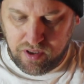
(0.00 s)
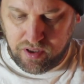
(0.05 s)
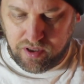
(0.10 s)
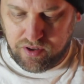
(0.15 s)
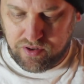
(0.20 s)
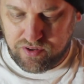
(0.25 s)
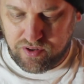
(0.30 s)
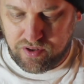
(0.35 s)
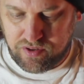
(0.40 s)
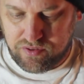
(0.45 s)
and
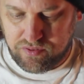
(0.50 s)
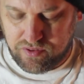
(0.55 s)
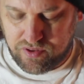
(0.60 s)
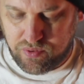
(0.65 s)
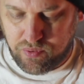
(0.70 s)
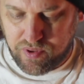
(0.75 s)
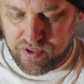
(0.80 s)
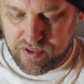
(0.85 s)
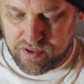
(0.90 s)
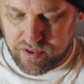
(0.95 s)
there's also a
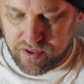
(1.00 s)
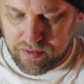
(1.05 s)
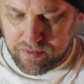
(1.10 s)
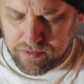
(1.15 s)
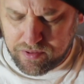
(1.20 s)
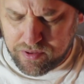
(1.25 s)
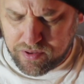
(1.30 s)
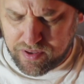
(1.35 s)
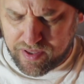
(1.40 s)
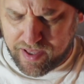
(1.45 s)
twist
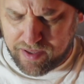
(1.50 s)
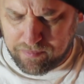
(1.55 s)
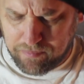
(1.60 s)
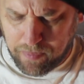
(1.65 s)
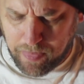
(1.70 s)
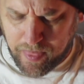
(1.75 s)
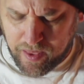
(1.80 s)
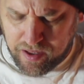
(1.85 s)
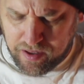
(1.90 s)
to that.